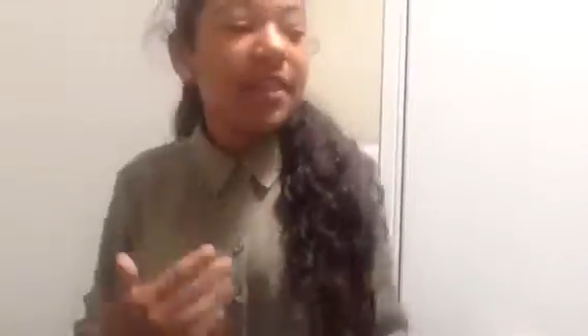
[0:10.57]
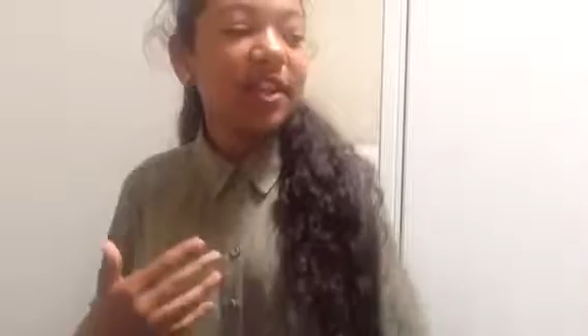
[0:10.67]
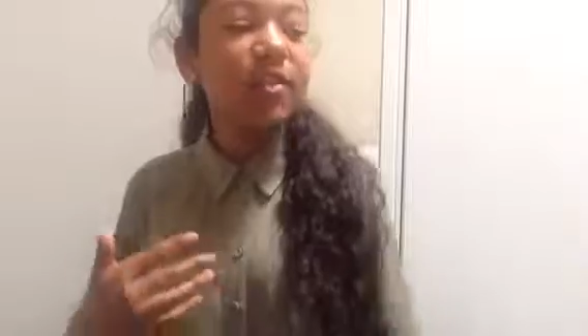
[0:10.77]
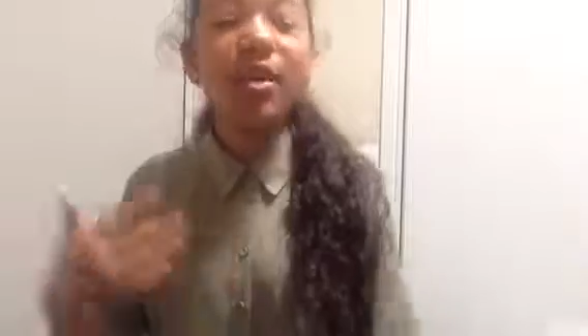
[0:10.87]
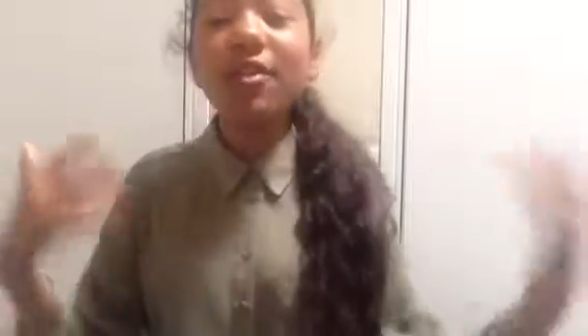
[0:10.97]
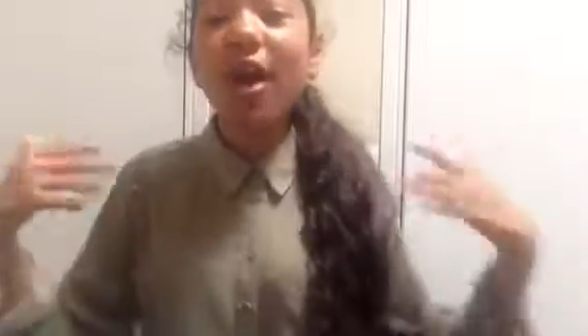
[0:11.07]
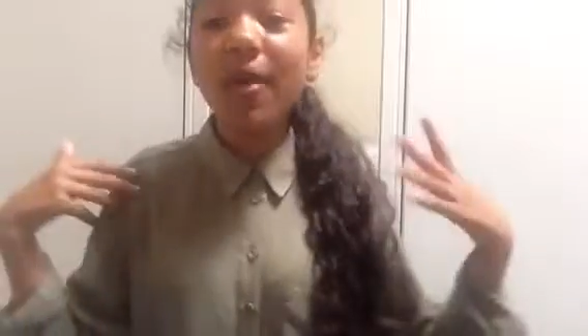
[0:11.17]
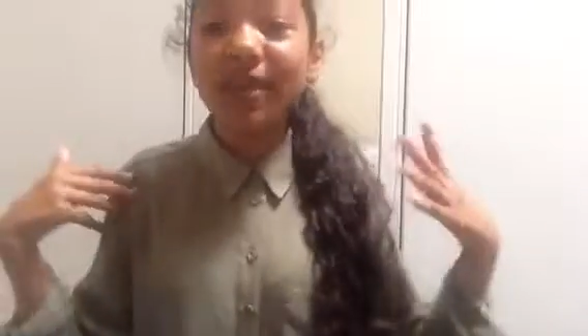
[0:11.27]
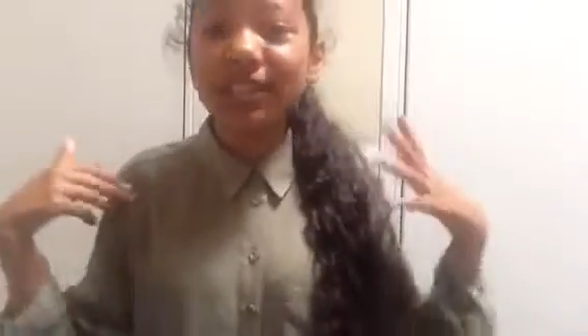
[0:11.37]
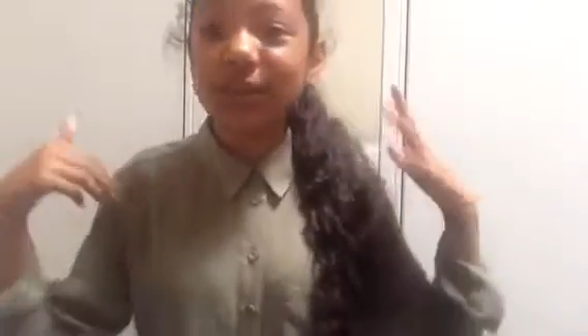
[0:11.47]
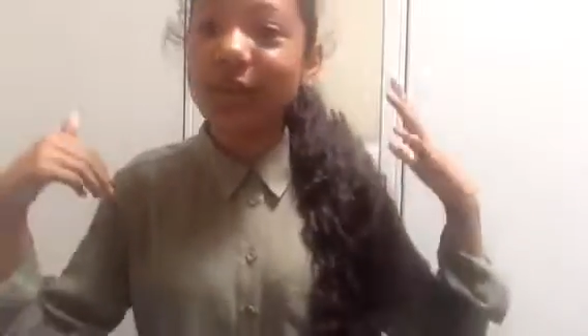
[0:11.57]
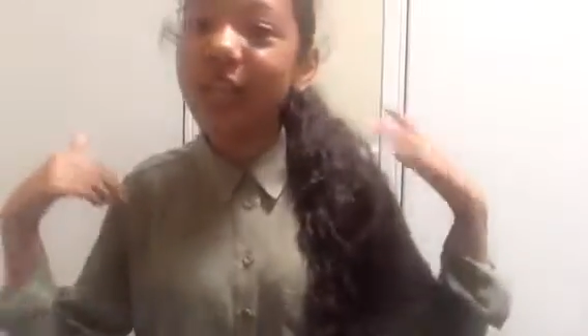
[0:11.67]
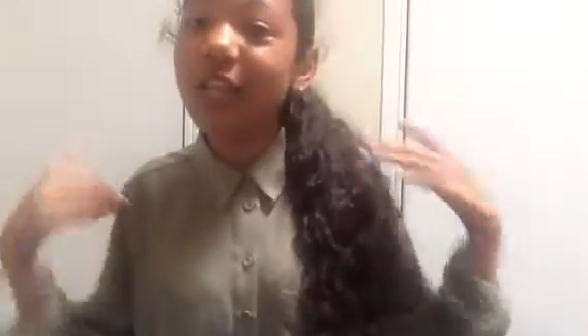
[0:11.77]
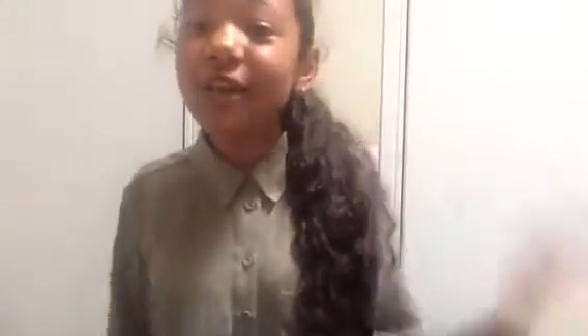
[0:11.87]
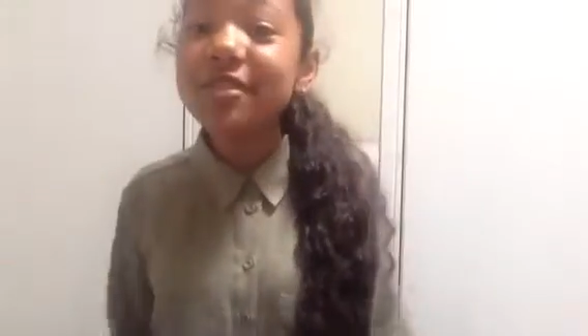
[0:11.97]
then you know that I went to
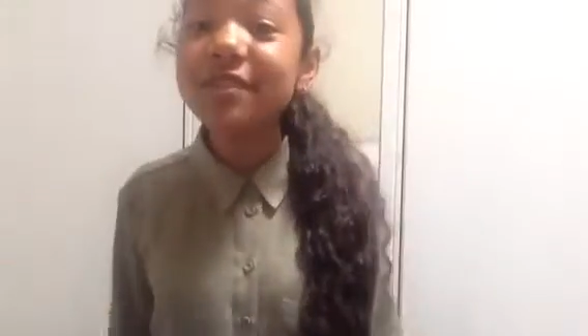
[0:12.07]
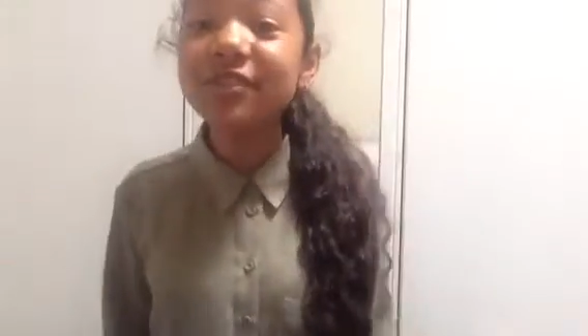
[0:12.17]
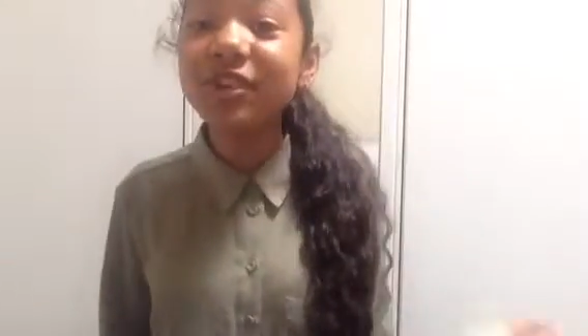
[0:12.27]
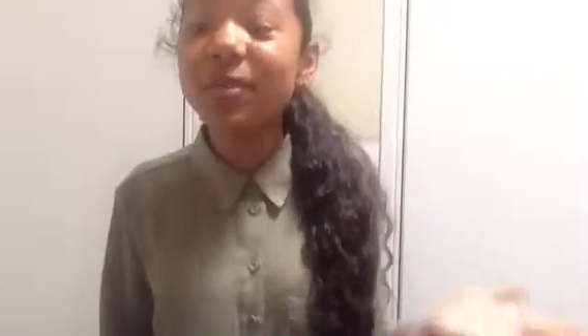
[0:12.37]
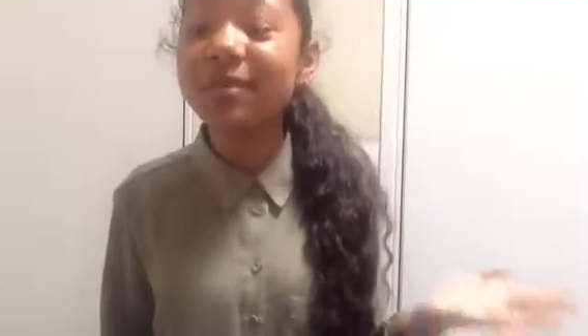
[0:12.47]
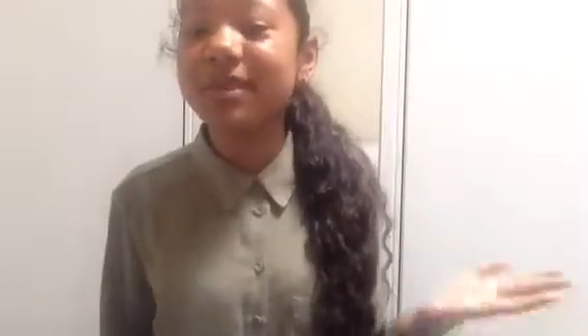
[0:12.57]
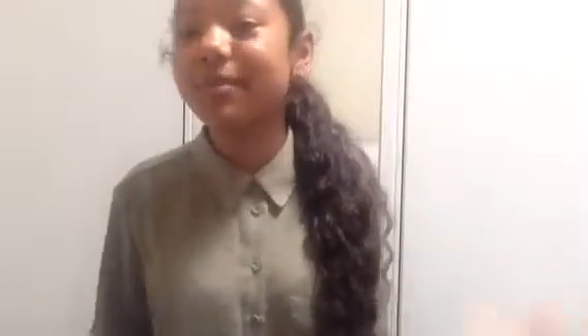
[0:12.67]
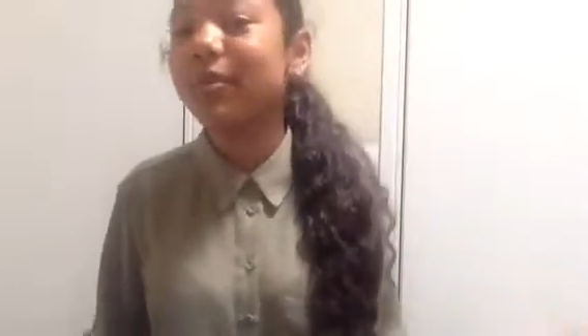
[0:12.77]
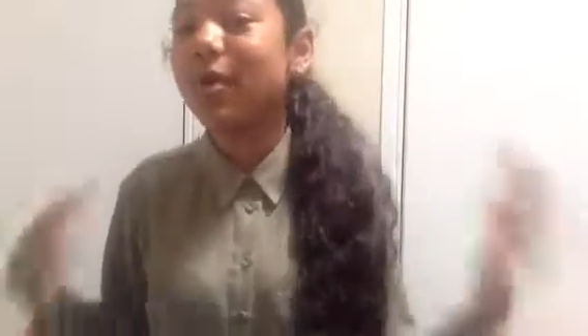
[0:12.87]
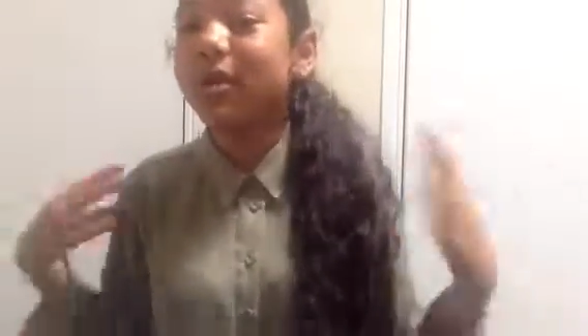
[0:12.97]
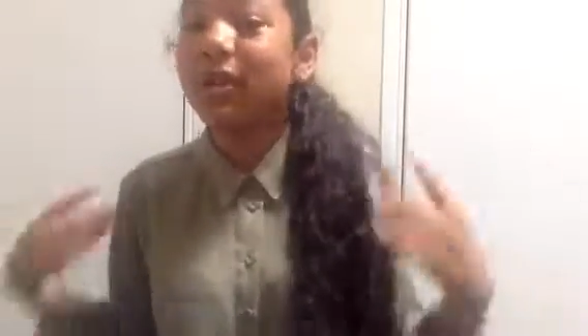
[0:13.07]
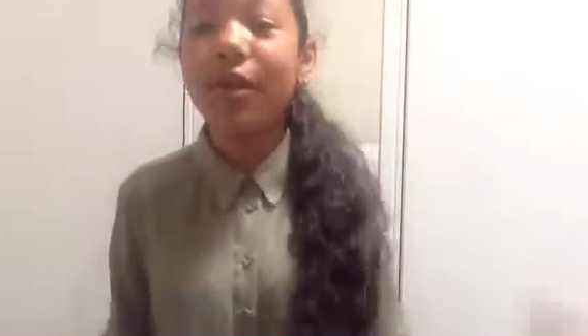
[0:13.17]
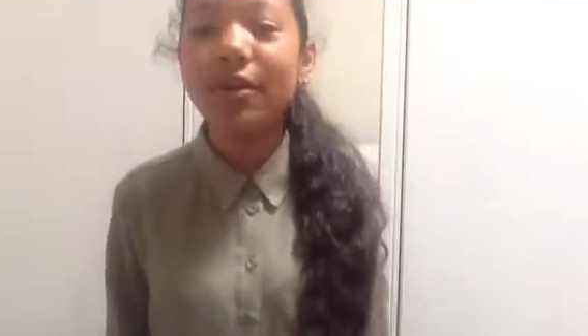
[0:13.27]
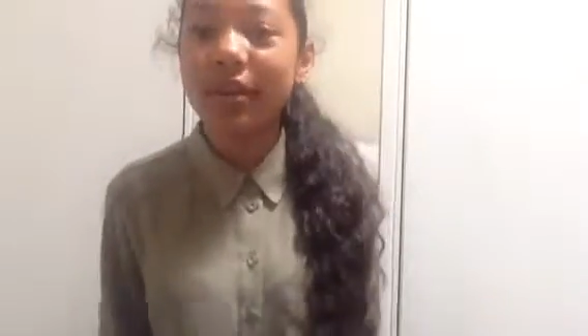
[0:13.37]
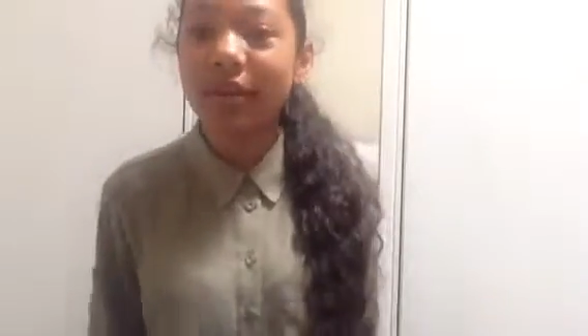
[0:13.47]
loads of shops and brought a
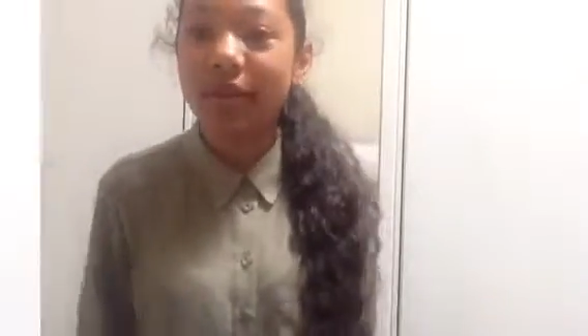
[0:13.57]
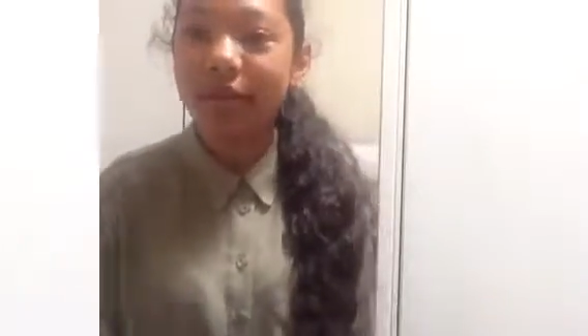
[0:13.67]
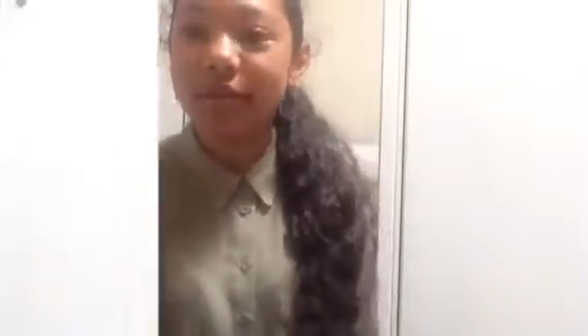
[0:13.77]
load of clothes.